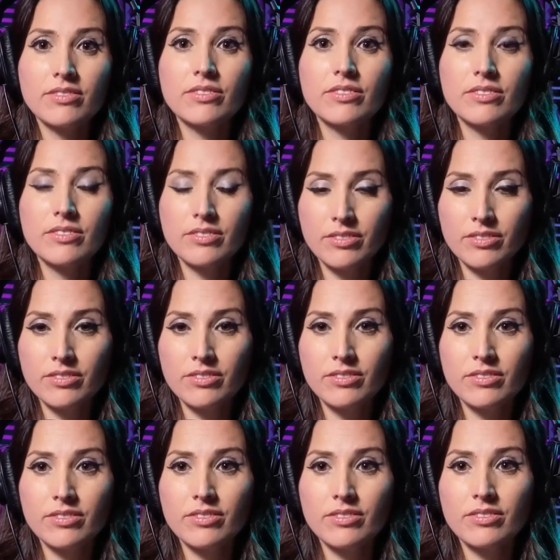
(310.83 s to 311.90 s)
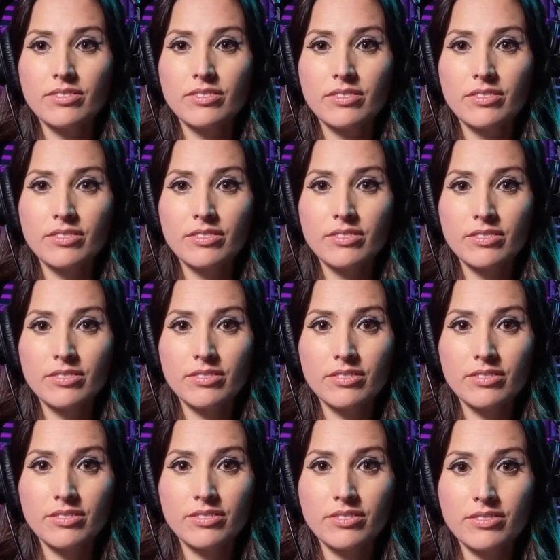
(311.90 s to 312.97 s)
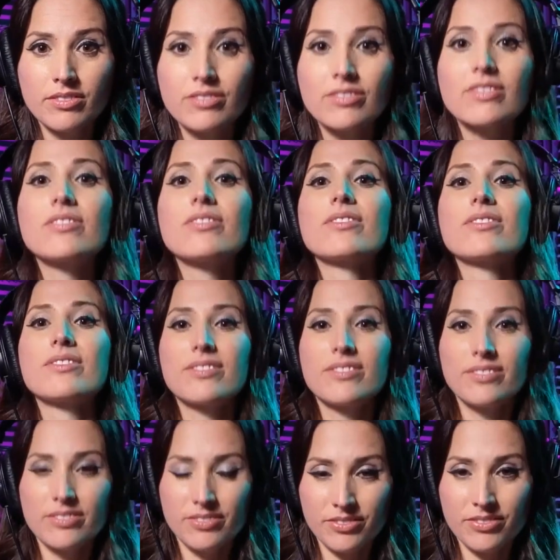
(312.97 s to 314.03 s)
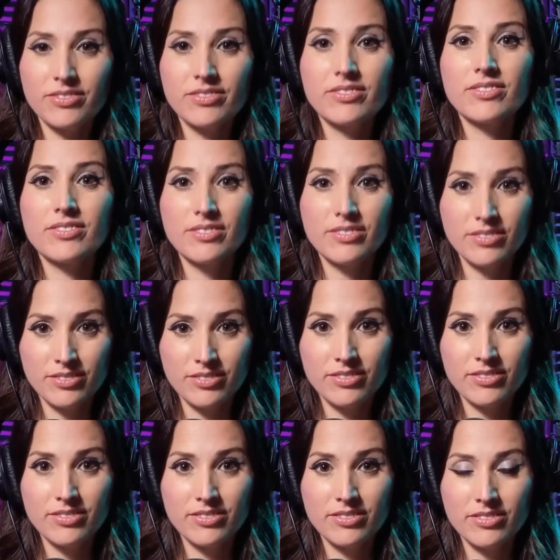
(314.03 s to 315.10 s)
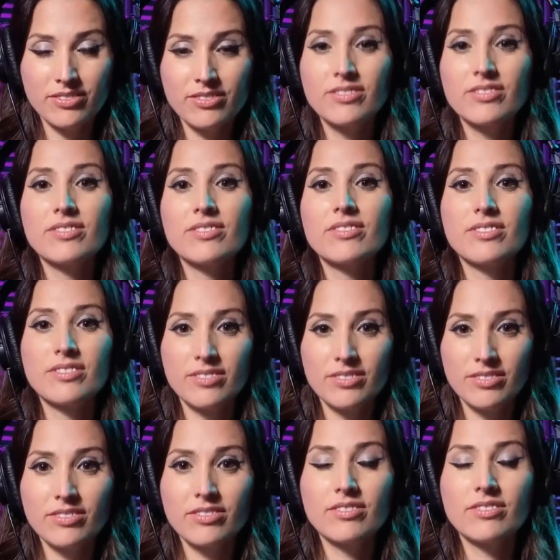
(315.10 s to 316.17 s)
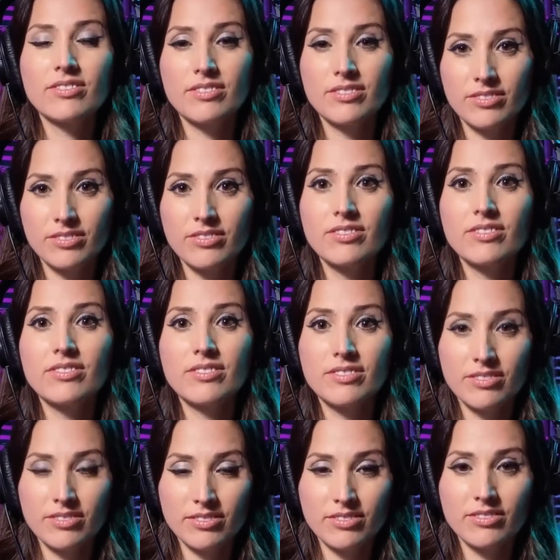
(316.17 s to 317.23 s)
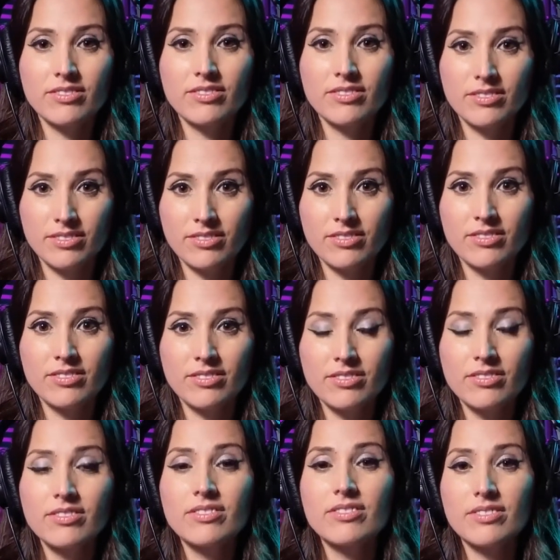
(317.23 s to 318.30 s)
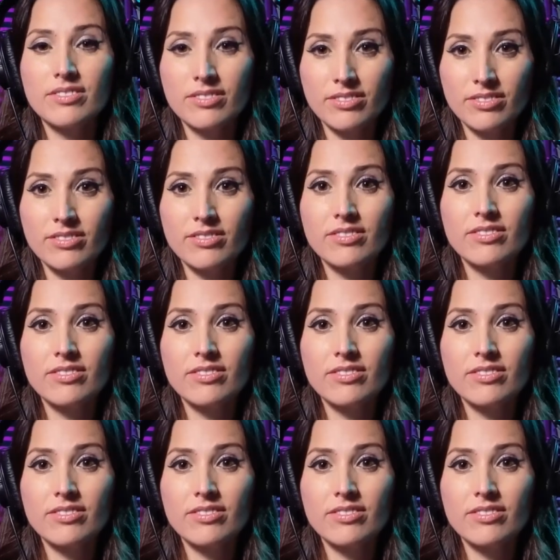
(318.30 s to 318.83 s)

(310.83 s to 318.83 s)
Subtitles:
The person shown says nothing.